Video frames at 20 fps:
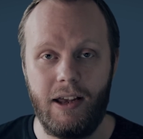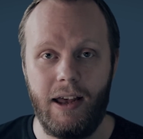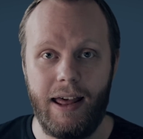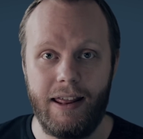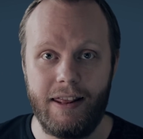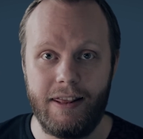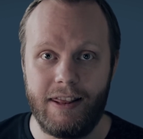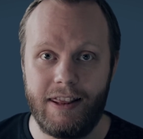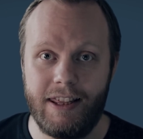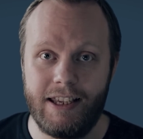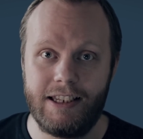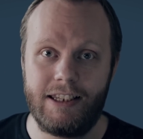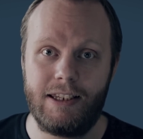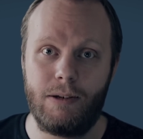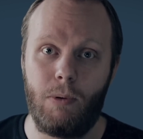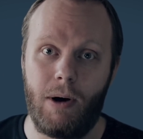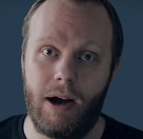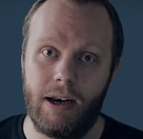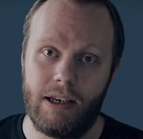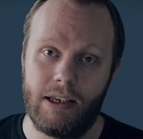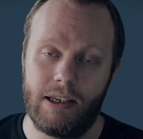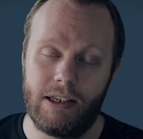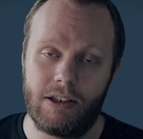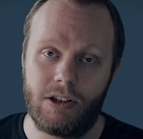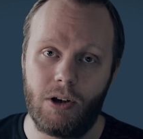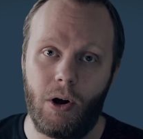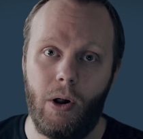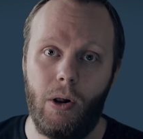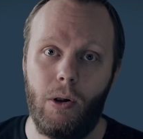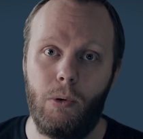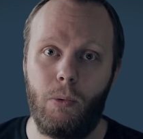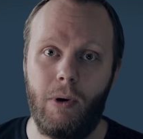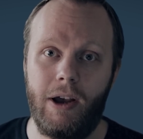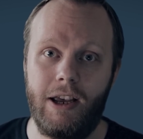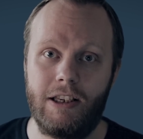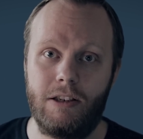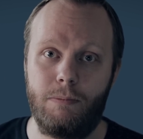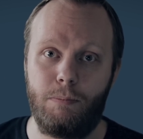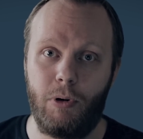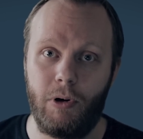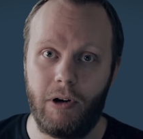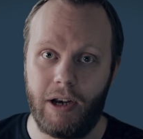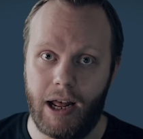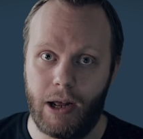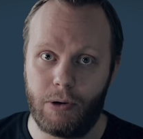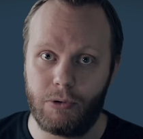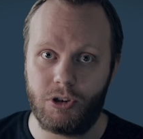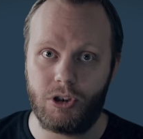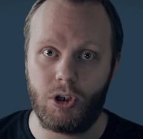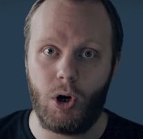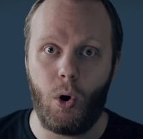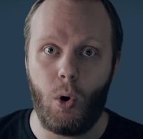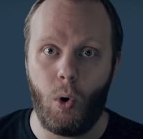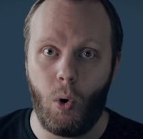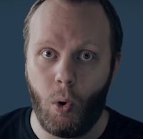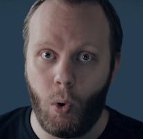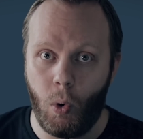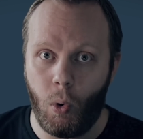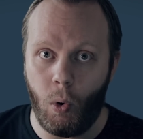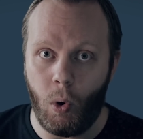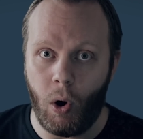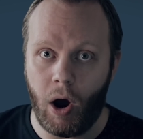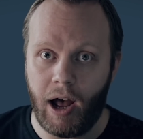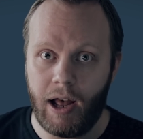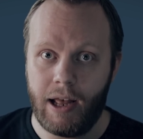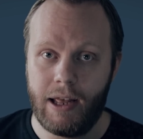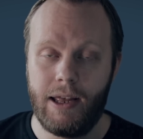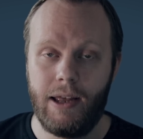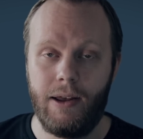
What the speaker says: and this one is always pronounced O